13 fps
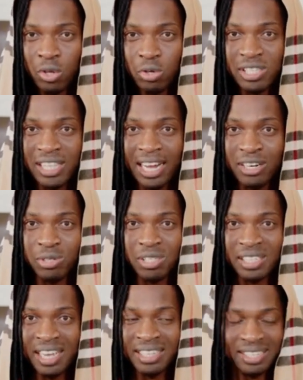You start to
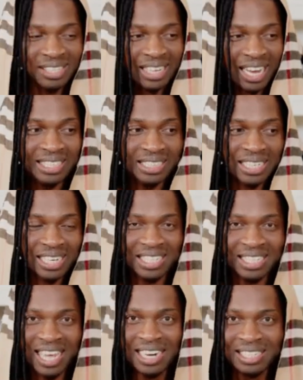say, this country
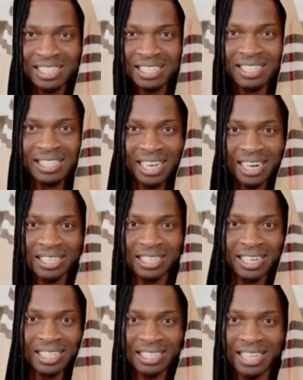has done this, this
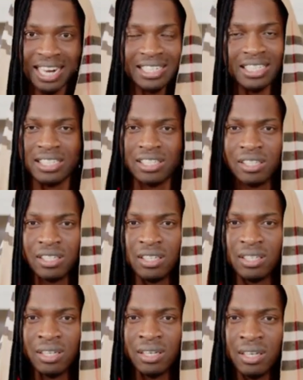country has done this.
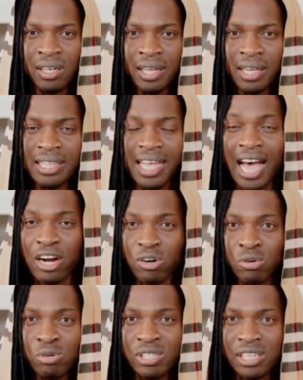There are
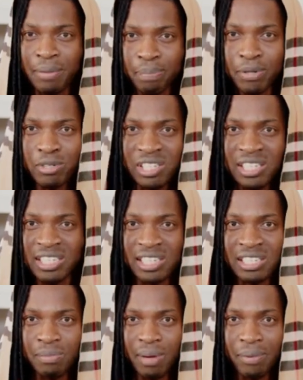rules and
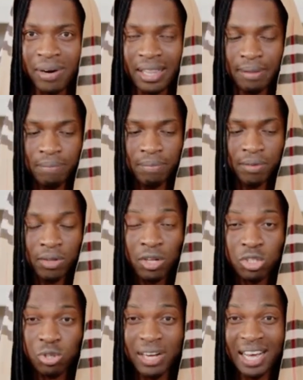procedures, my brother.
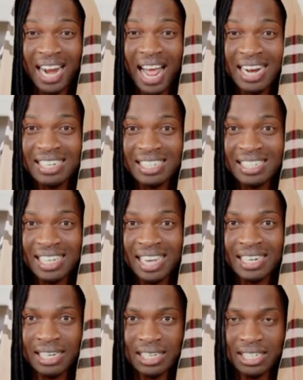You got to
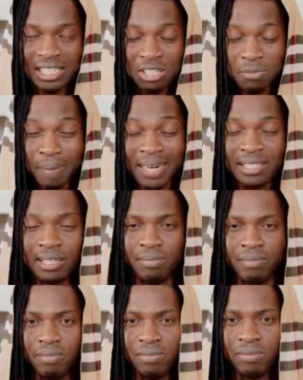understand and respect them.